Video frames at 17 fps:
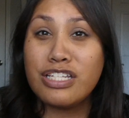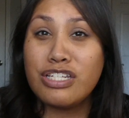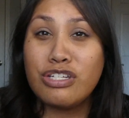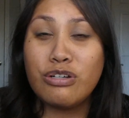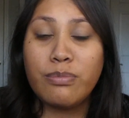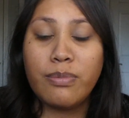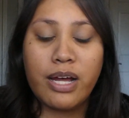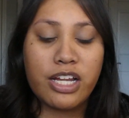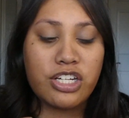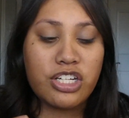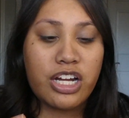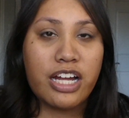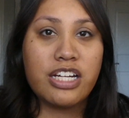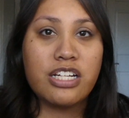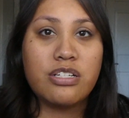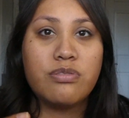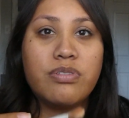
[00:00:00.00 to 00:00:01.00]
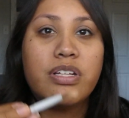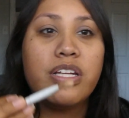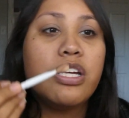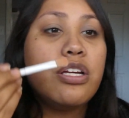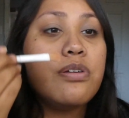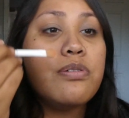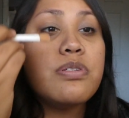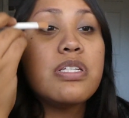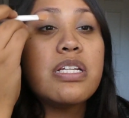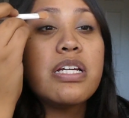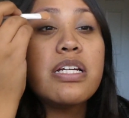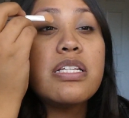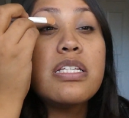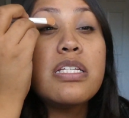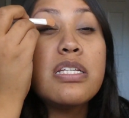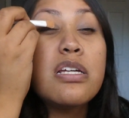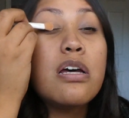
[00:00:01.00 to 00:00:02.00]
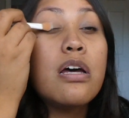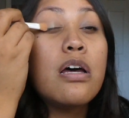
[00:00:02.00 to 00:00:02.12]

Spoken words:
too much. I just really use this